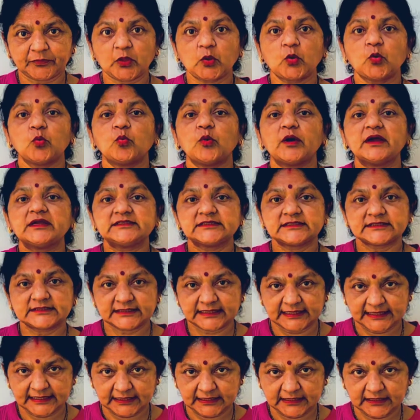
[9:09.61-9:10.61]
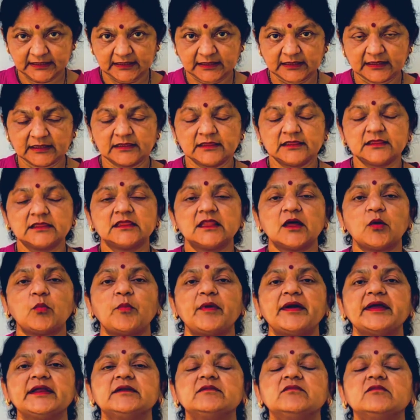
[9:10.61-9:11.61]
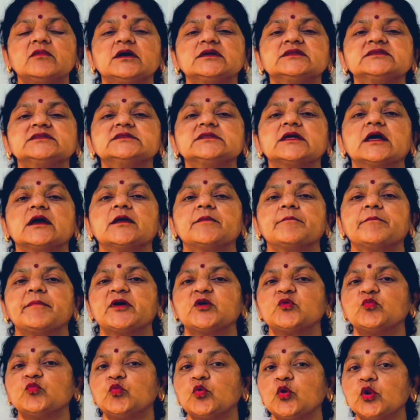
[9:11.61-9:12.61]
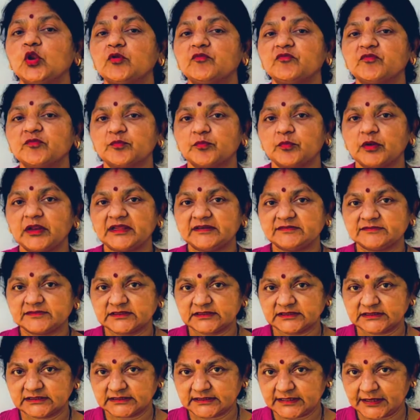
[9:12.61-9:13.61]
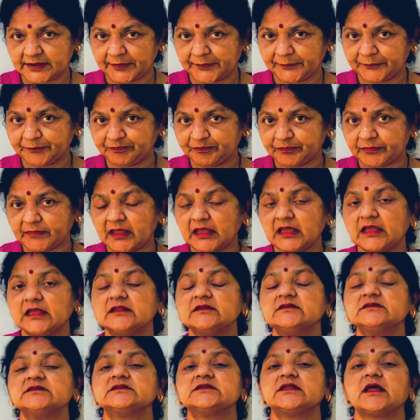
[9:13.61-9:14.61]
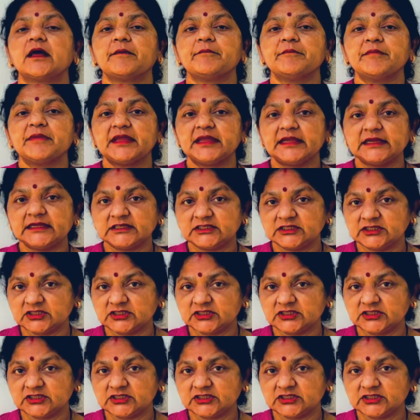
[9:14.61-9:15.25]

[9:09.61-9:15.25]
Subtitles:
Firstly, when their basket was full of bread for selling them